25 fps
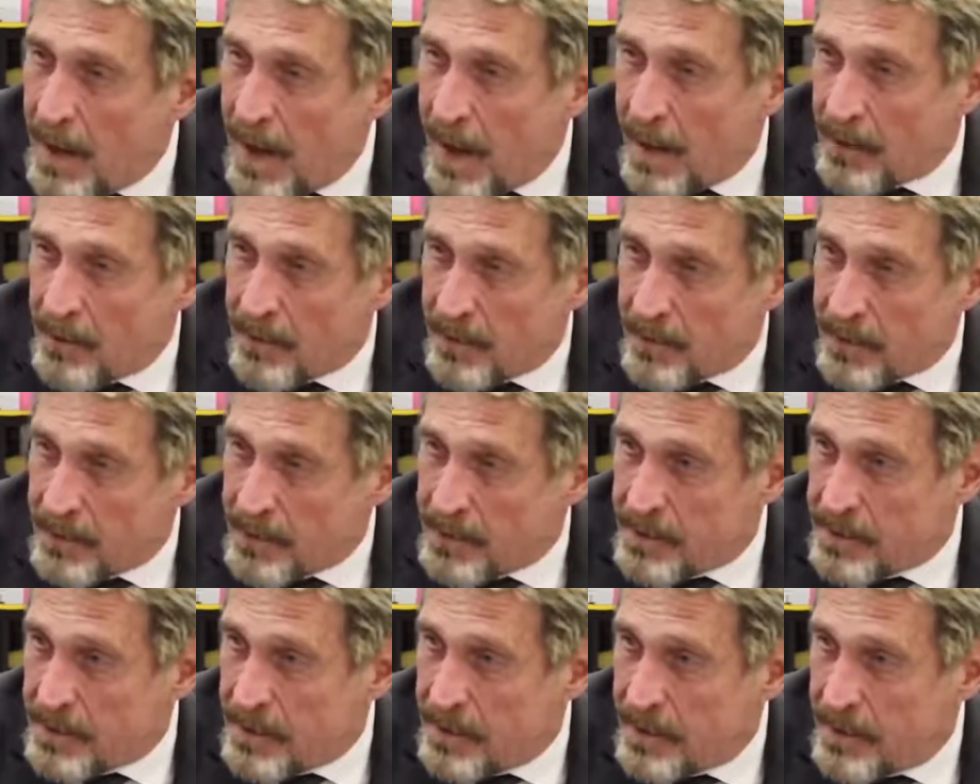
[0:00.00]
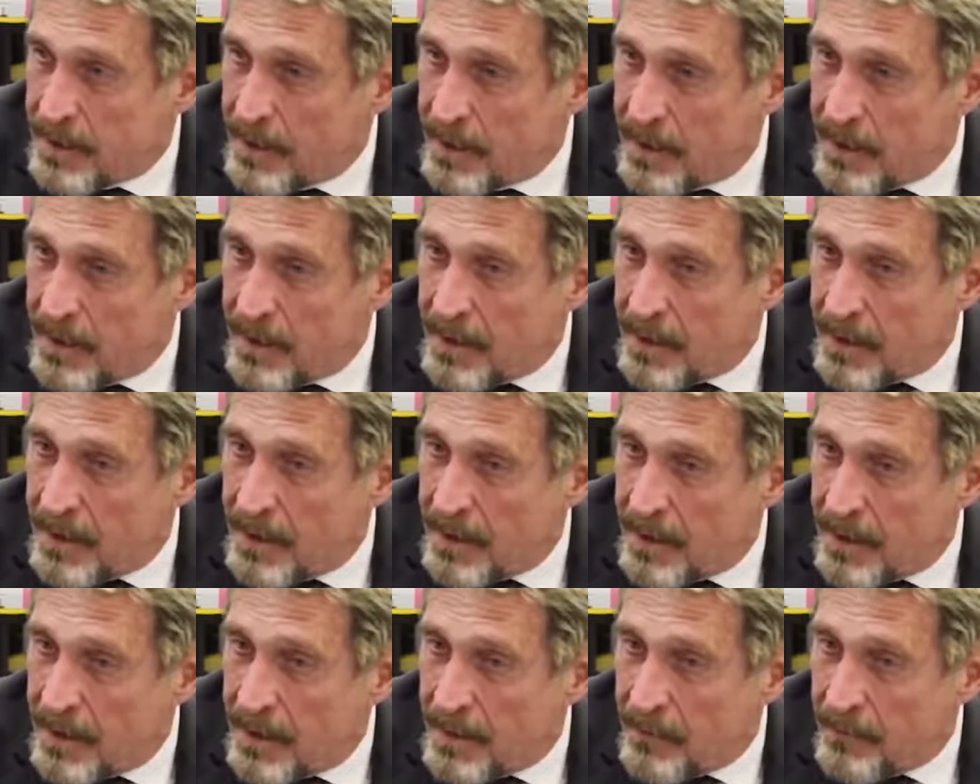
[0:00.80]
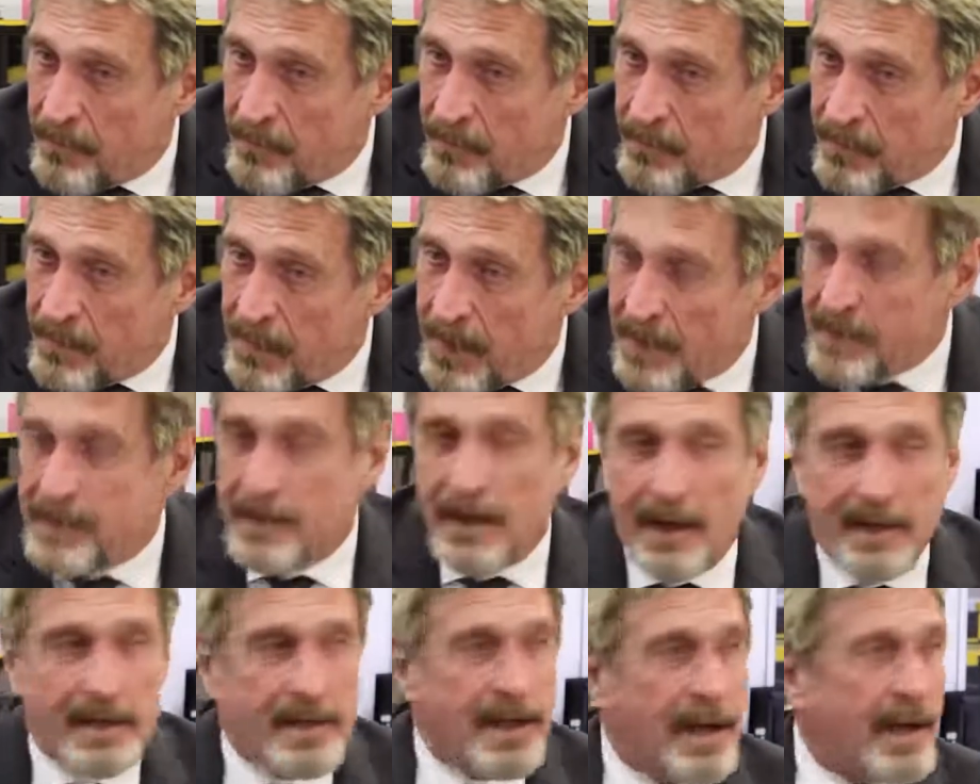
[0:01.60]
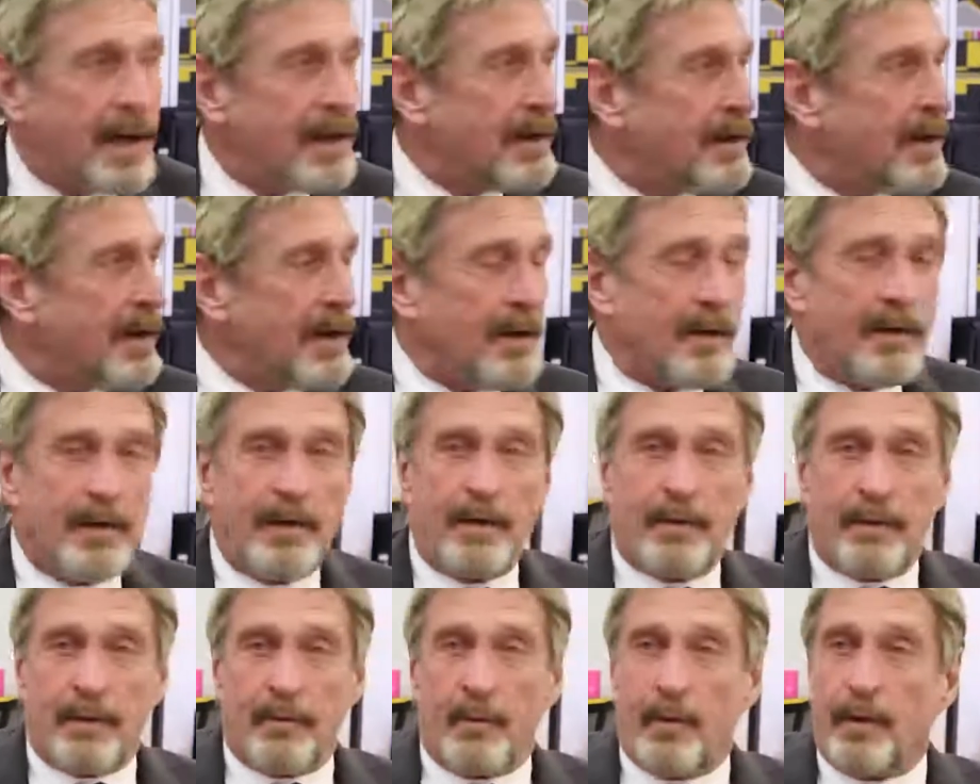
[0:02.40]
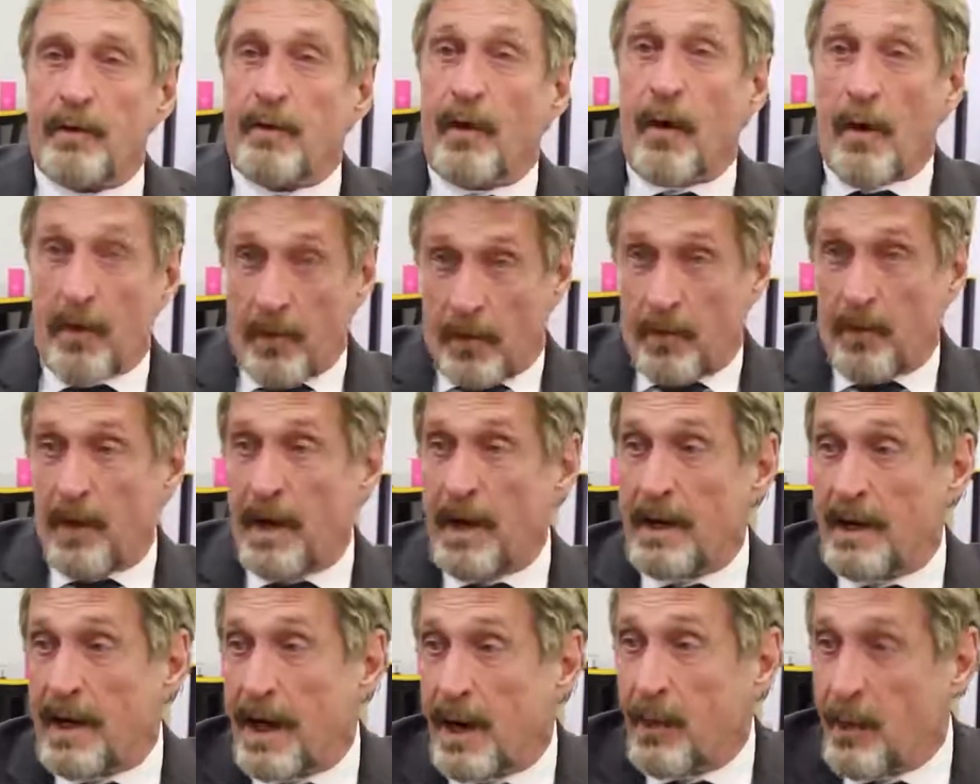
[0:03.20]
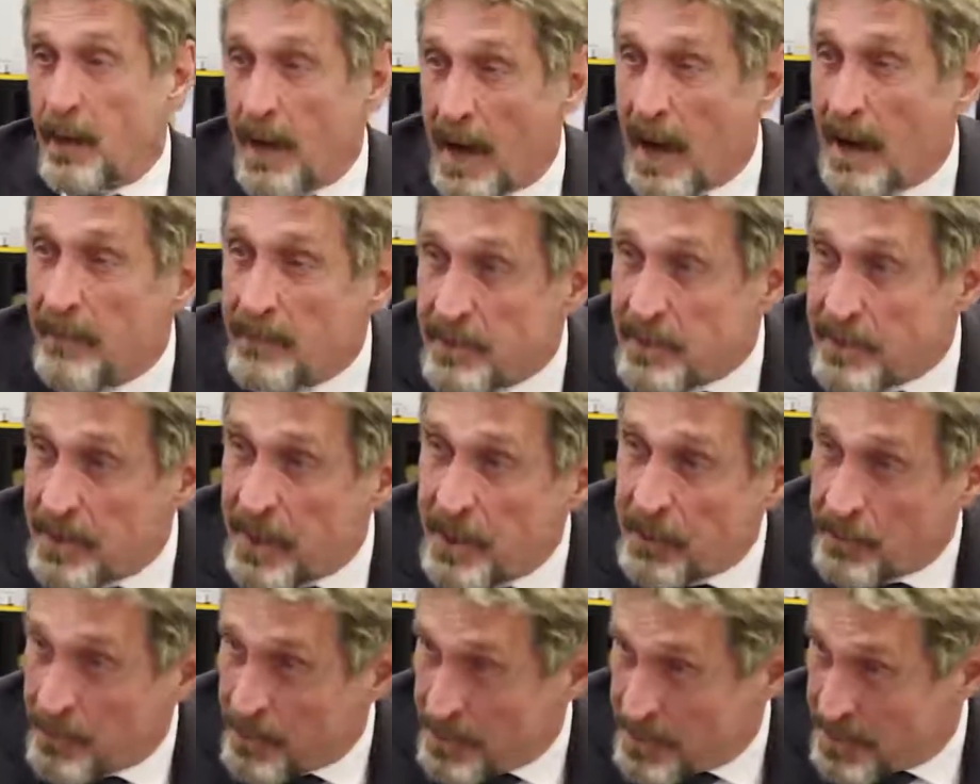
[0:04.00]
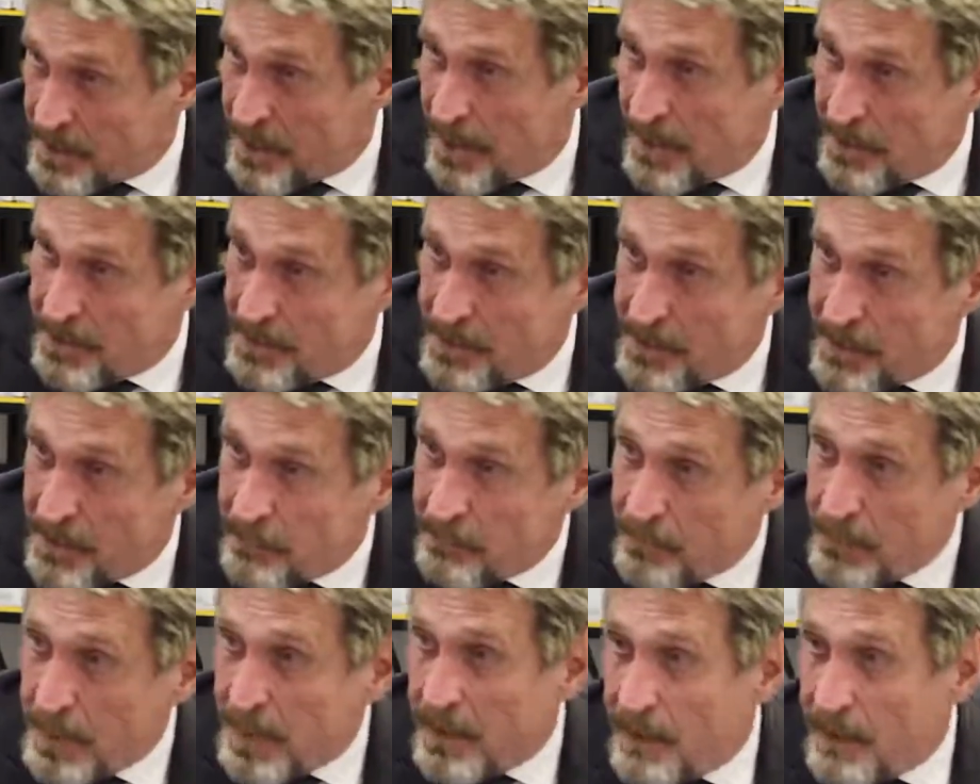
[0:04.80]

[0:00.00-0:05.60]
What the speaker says: matters, it's like saying, we've all agreed now we have secrets, yes?